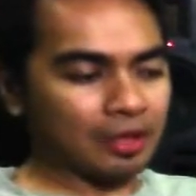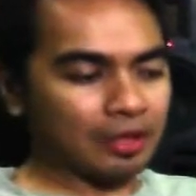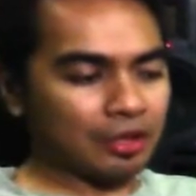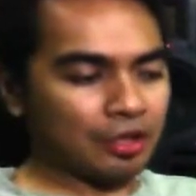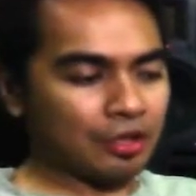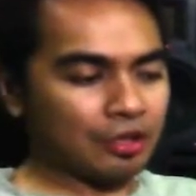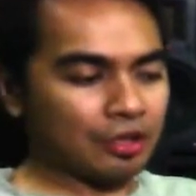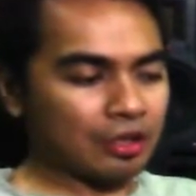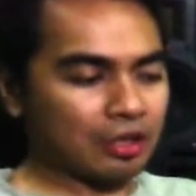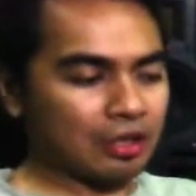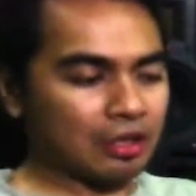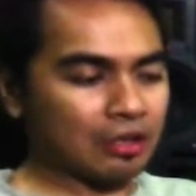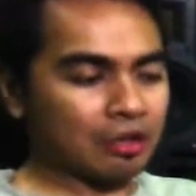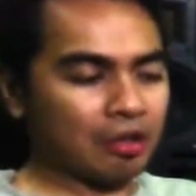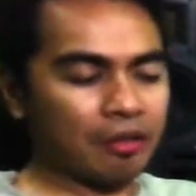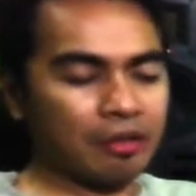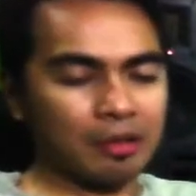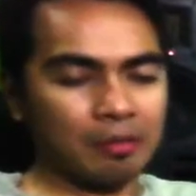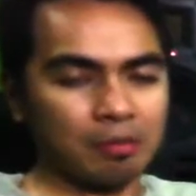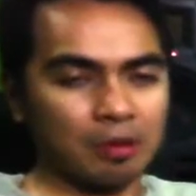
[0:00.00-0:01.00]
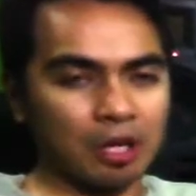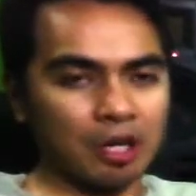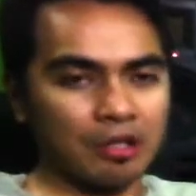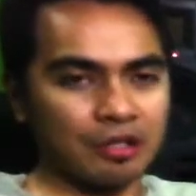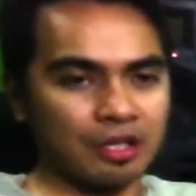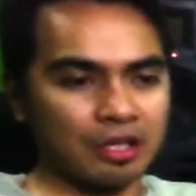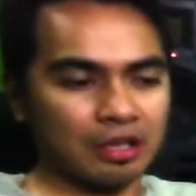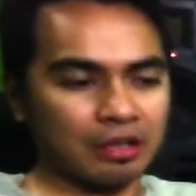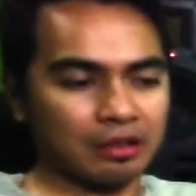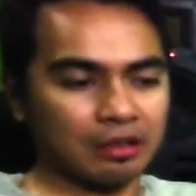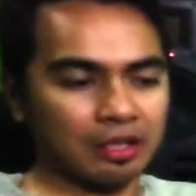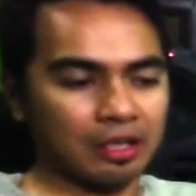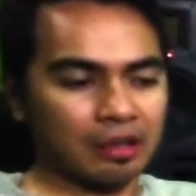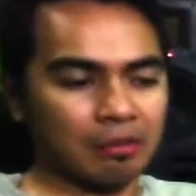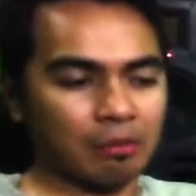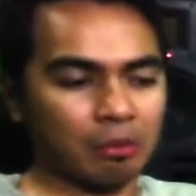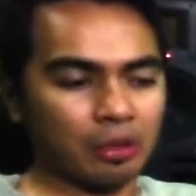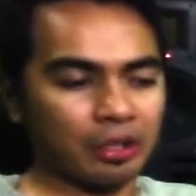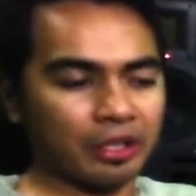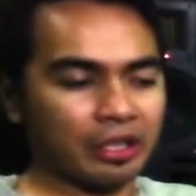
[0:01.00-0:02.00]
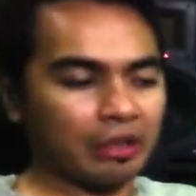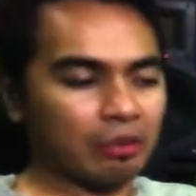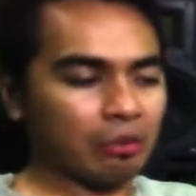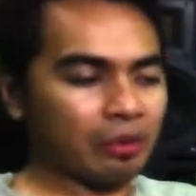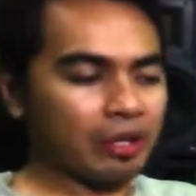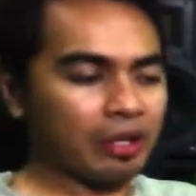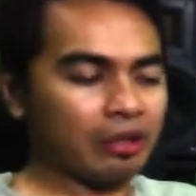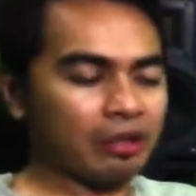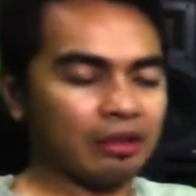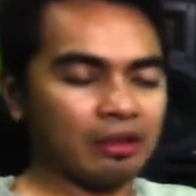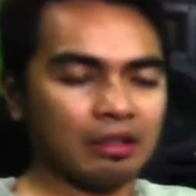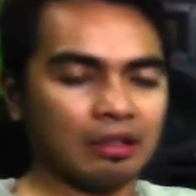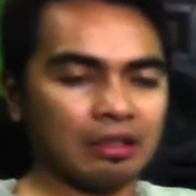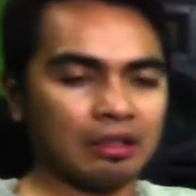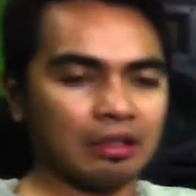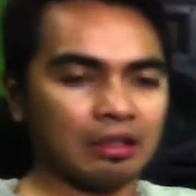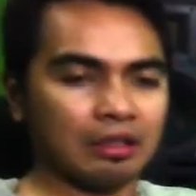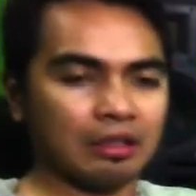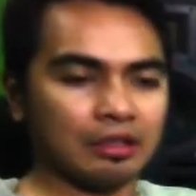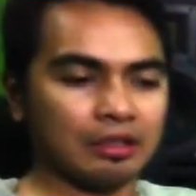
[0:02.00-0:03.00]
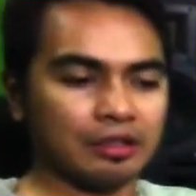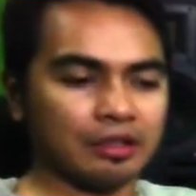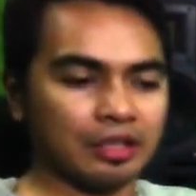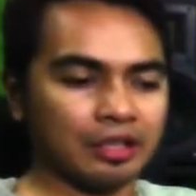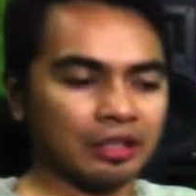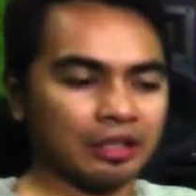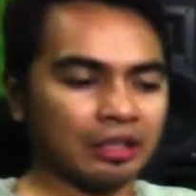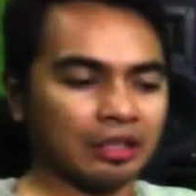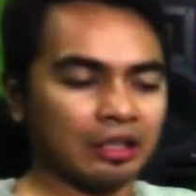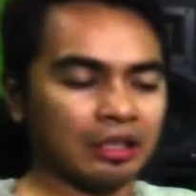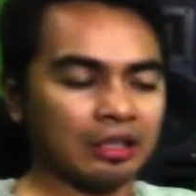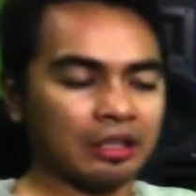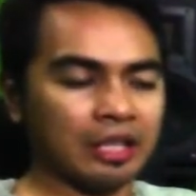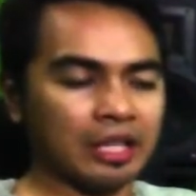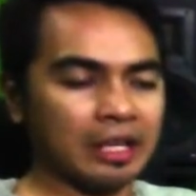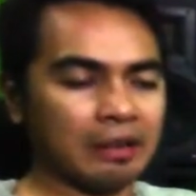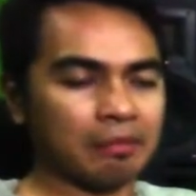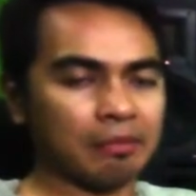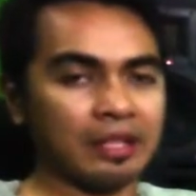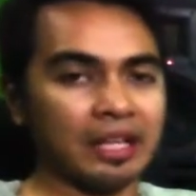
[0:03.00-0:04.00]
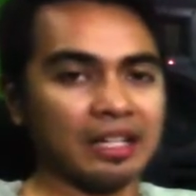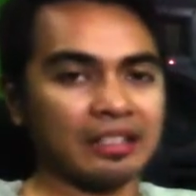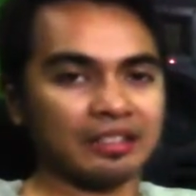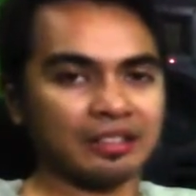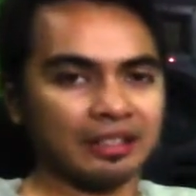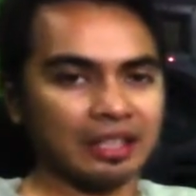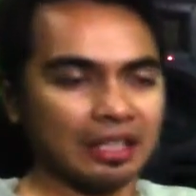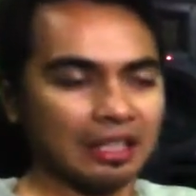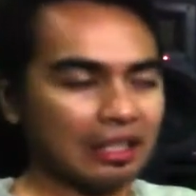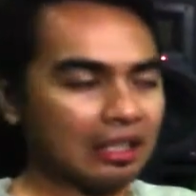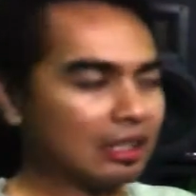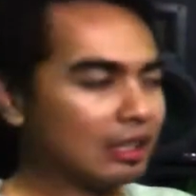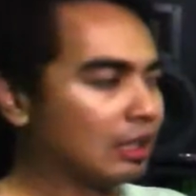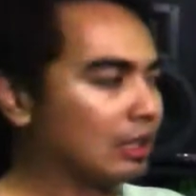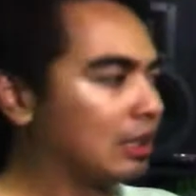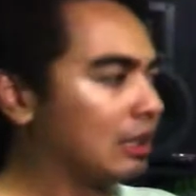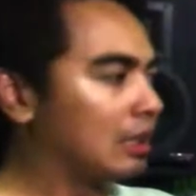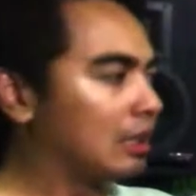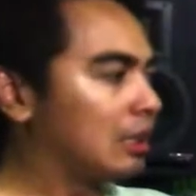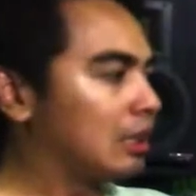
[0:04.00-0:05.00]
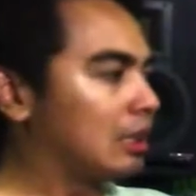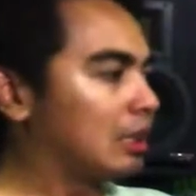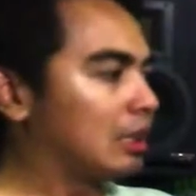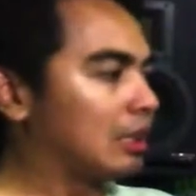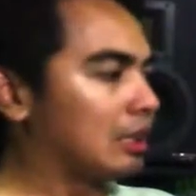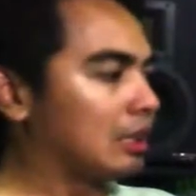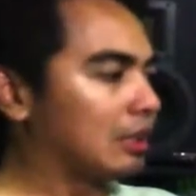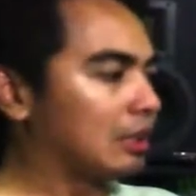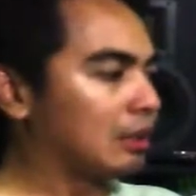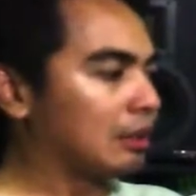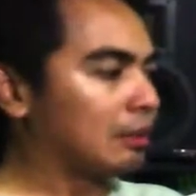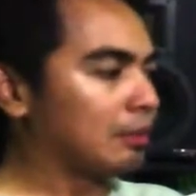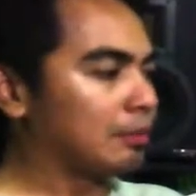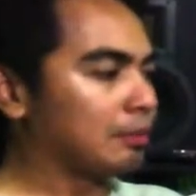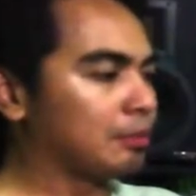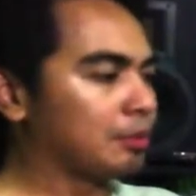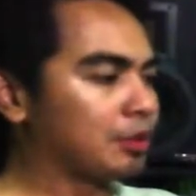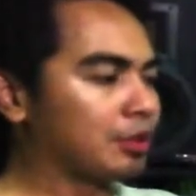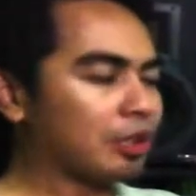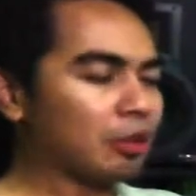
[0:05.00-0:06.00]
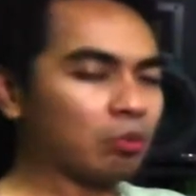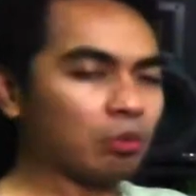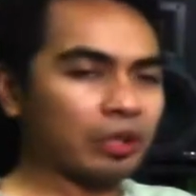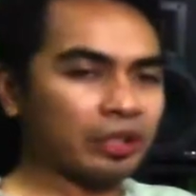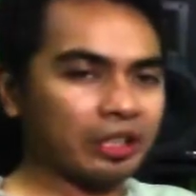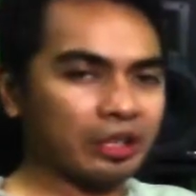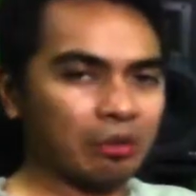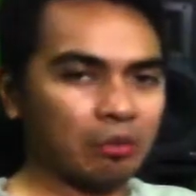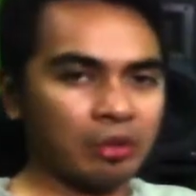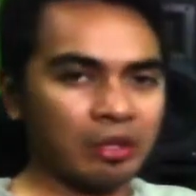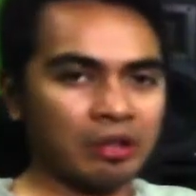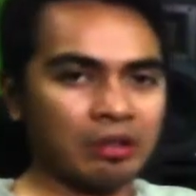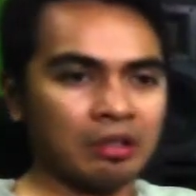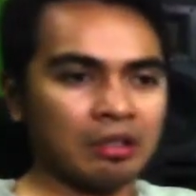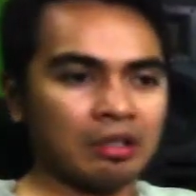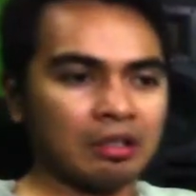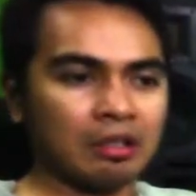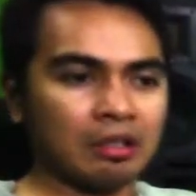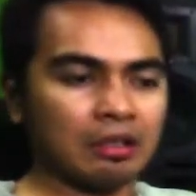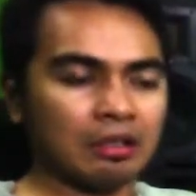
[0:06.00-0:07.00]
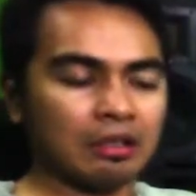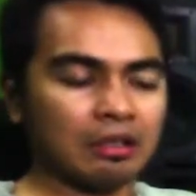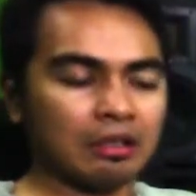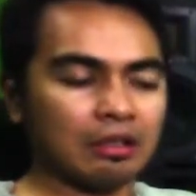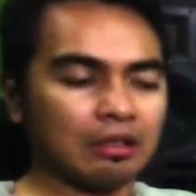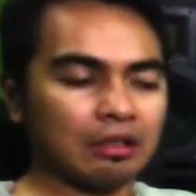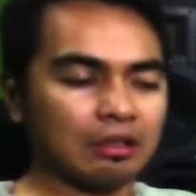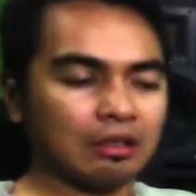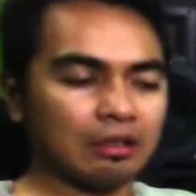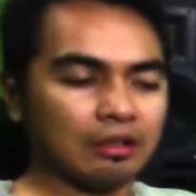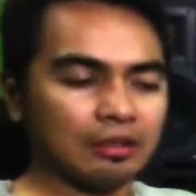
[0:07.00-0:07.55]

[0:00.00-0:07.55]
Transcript: There's another project that I'm working with a singer named Desta. Still working uh,